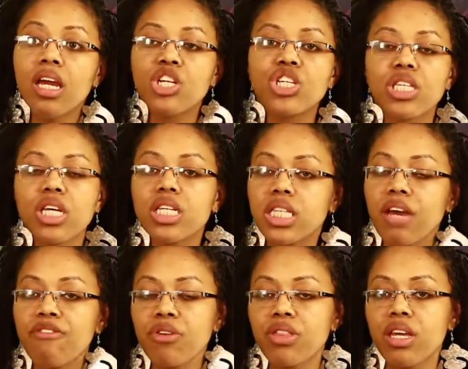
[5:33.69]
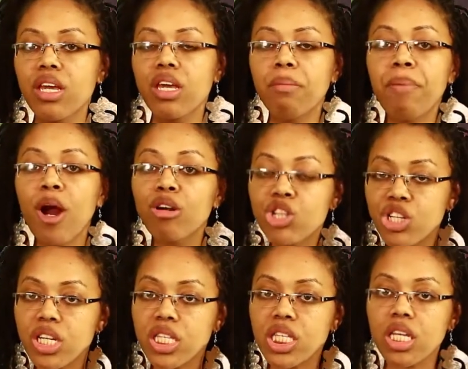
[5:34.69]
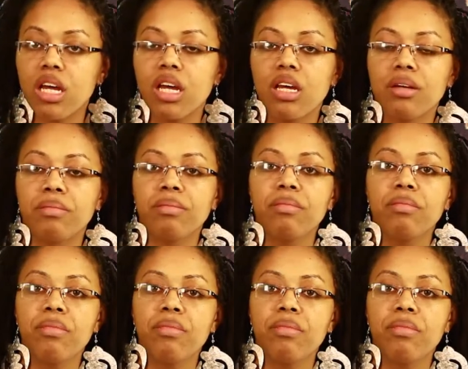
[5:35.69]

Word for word: just except for the purchase um,